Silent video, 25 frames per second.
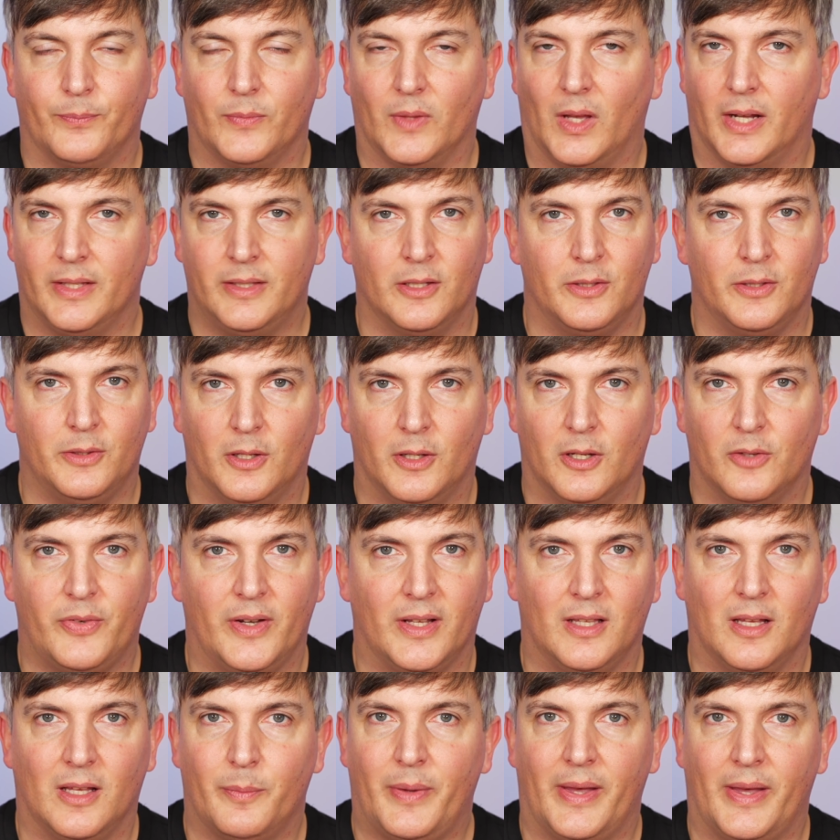I don't know if
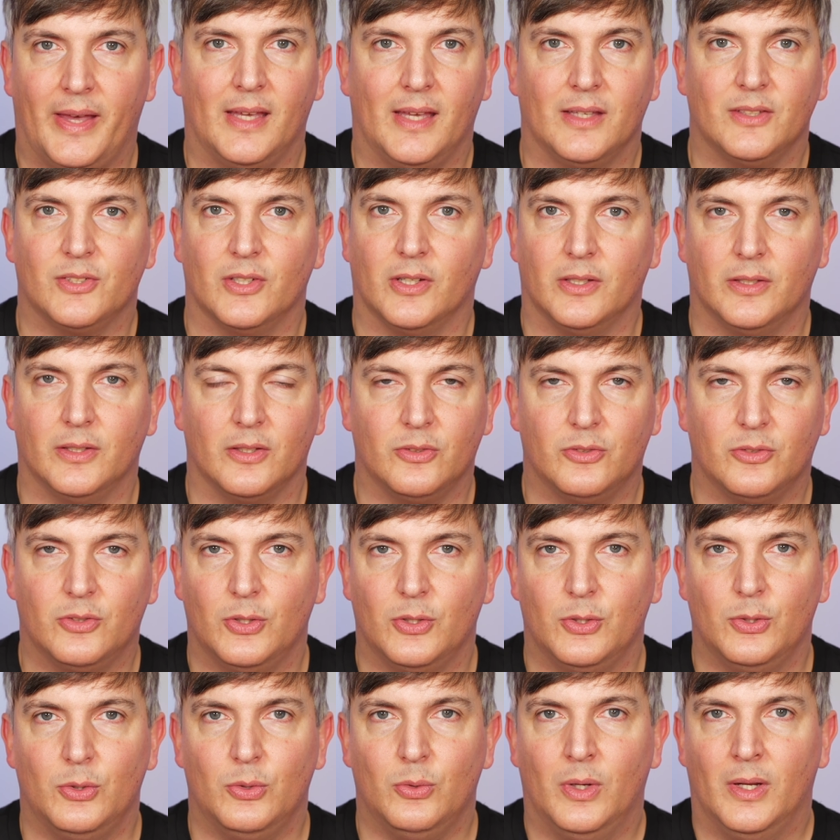LR Baggs are going to
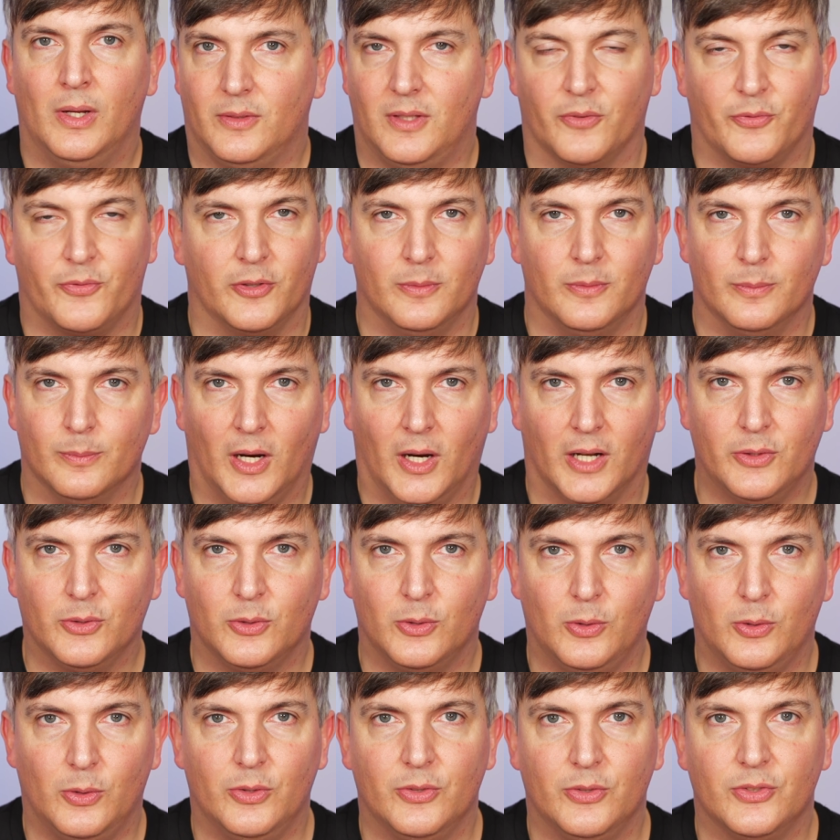do different
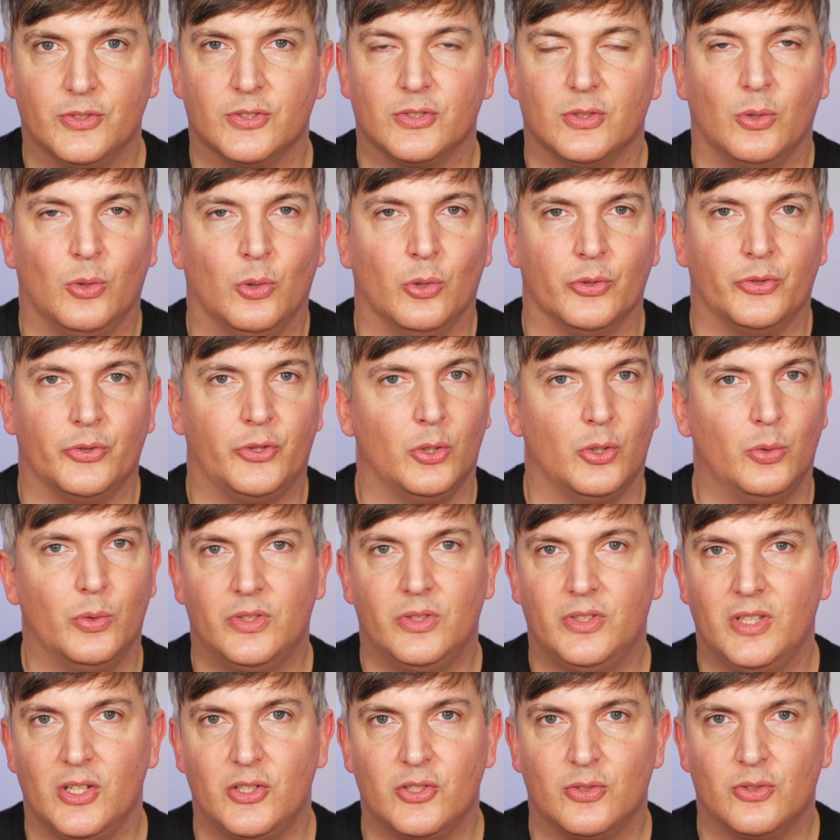models or do a
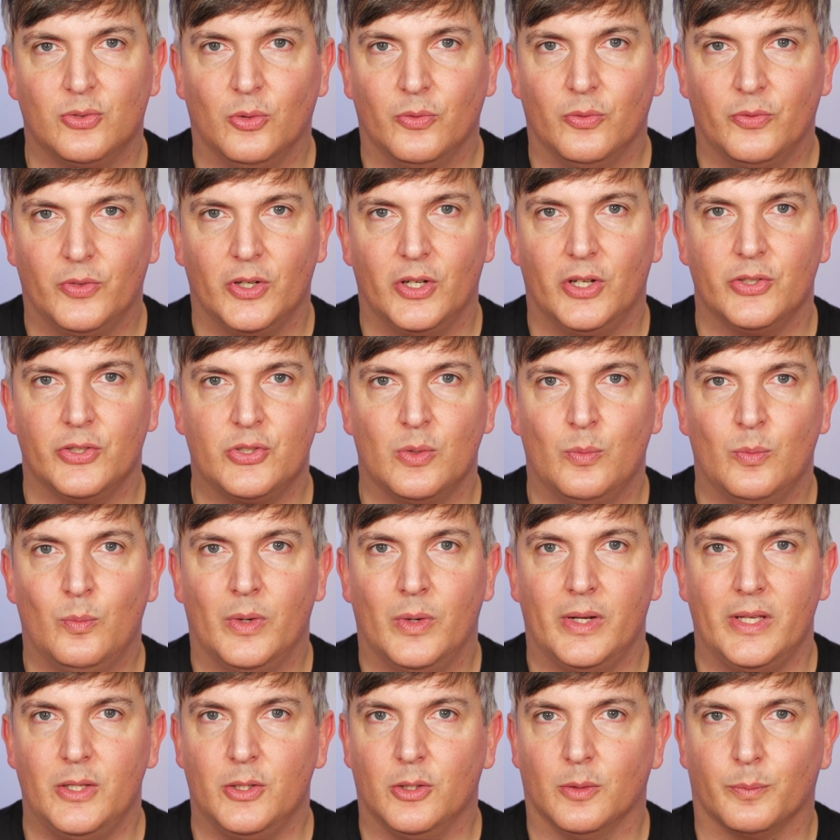digital version
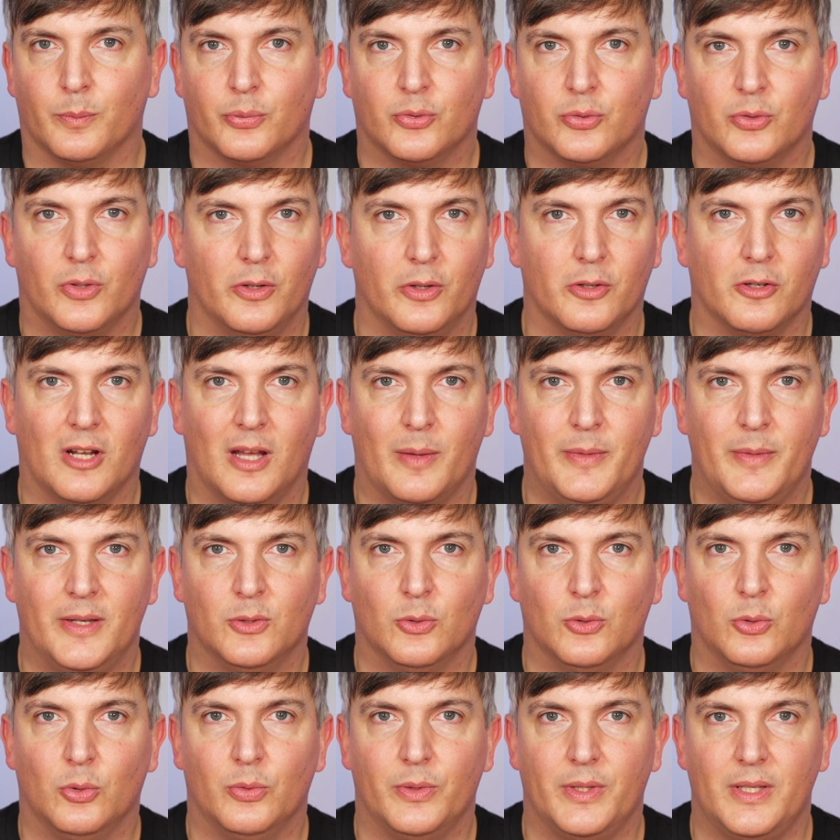where you could program
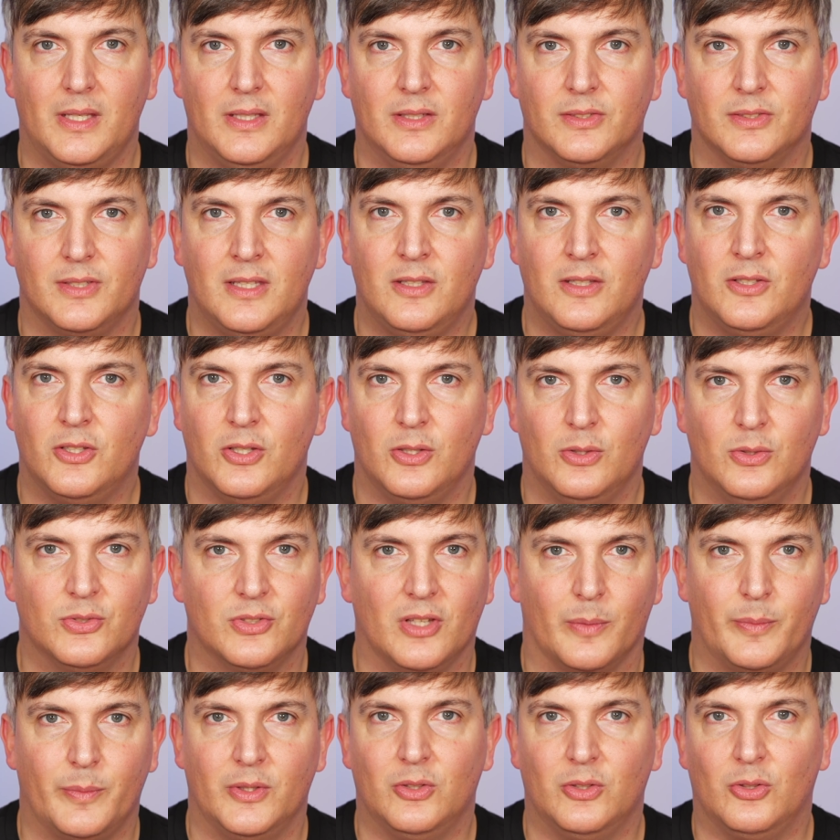in all these EQs
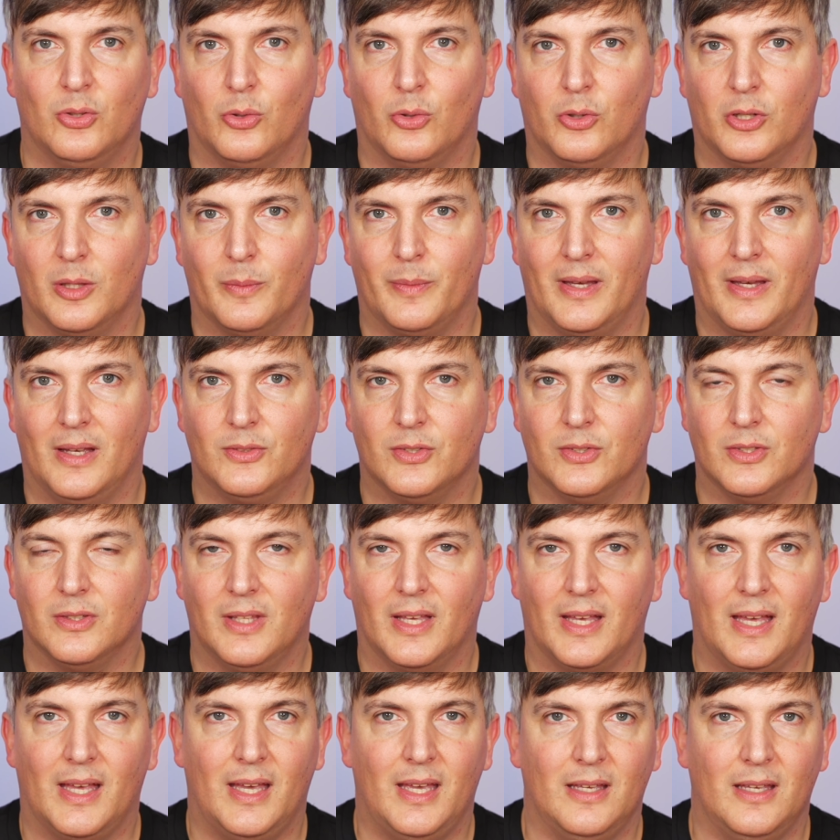that I've been talking about
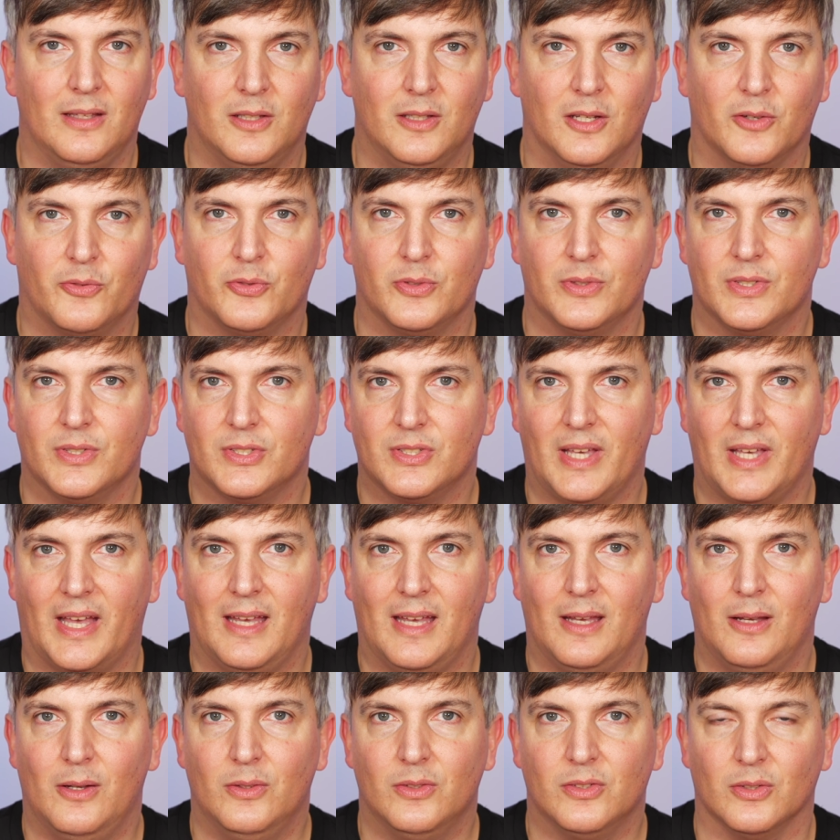today and different
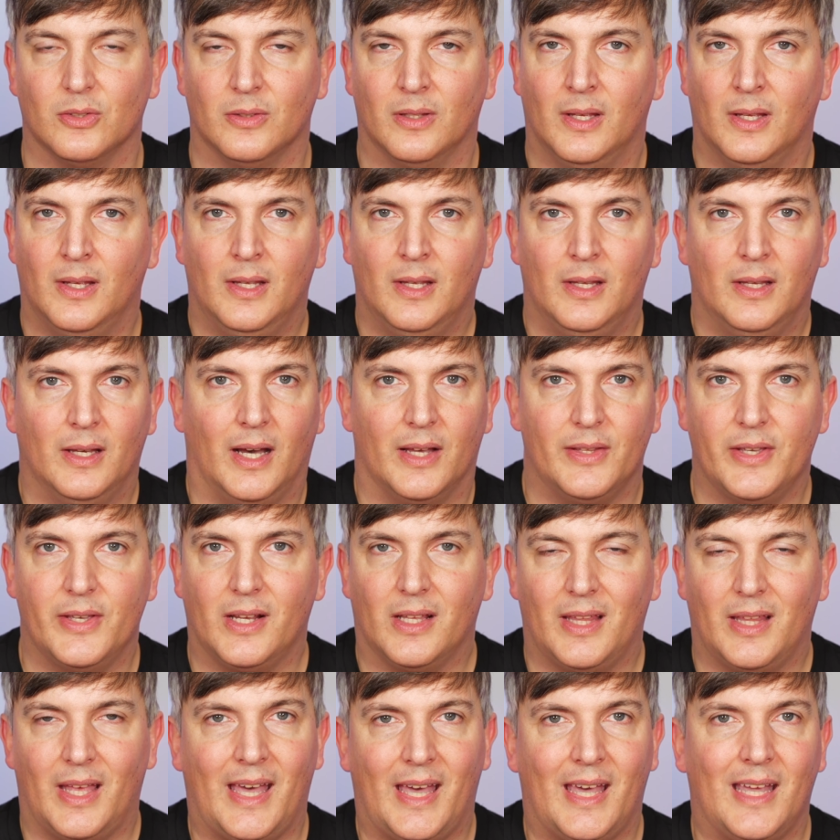sounds. And are they
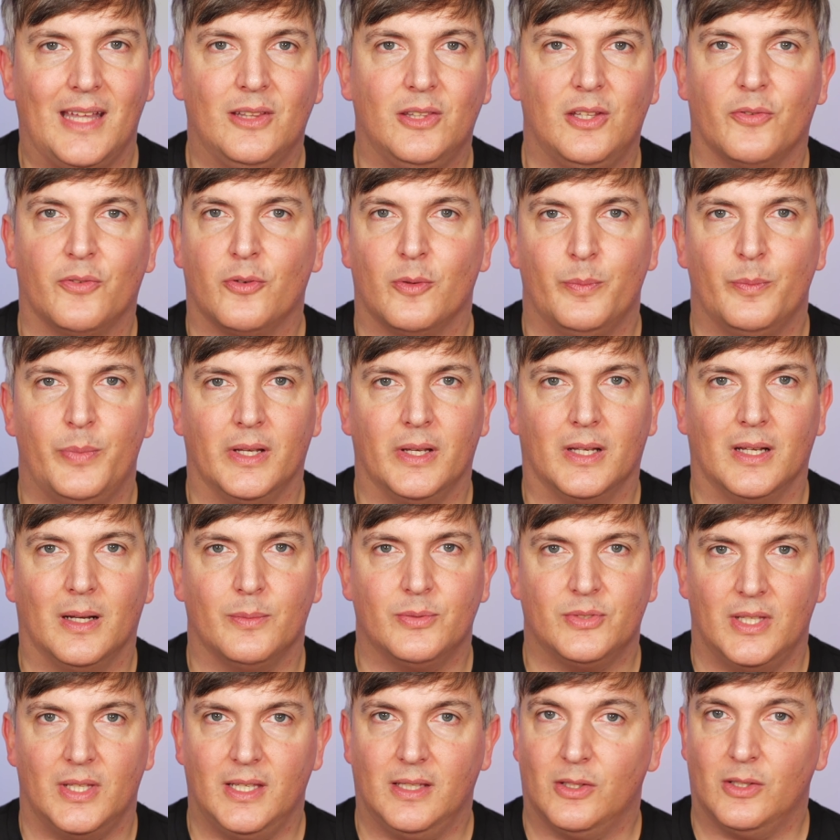going to add different
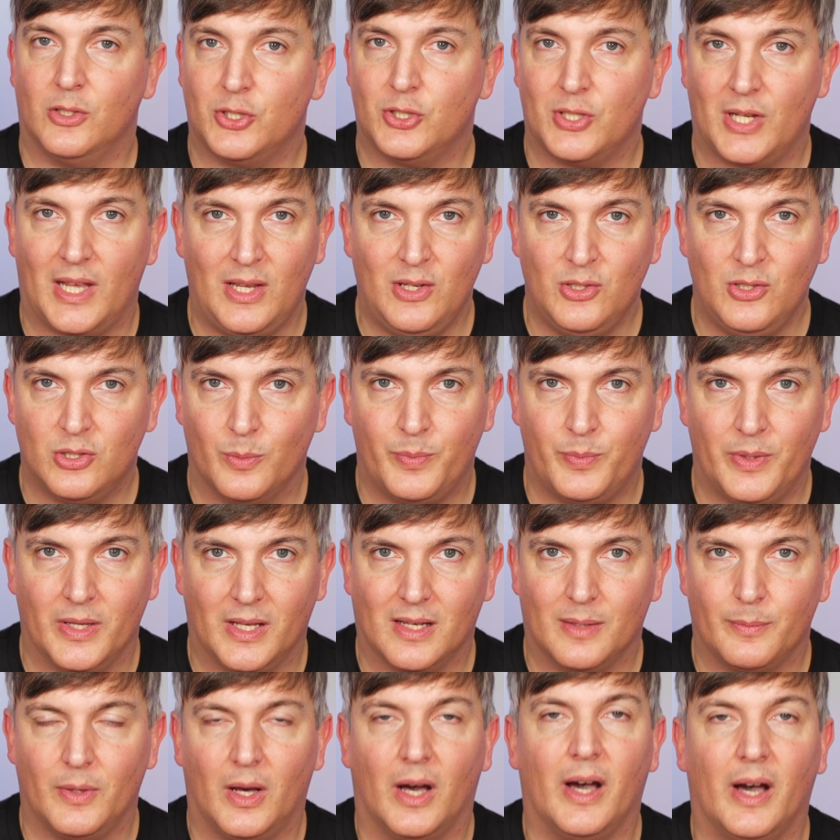pickups? Are they going to change the
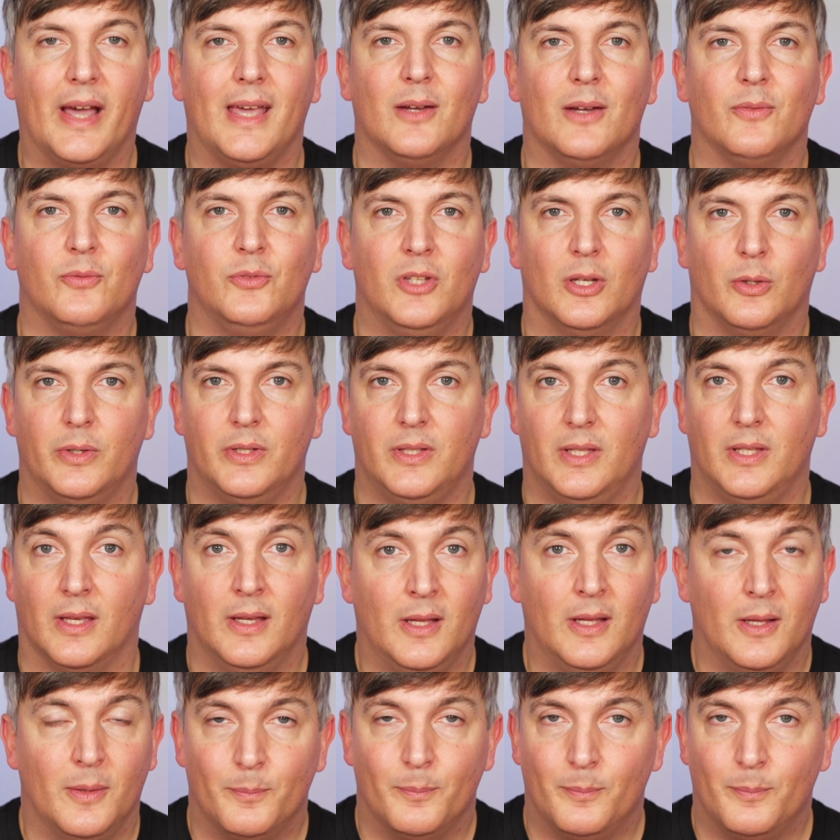pickup? I have no idea.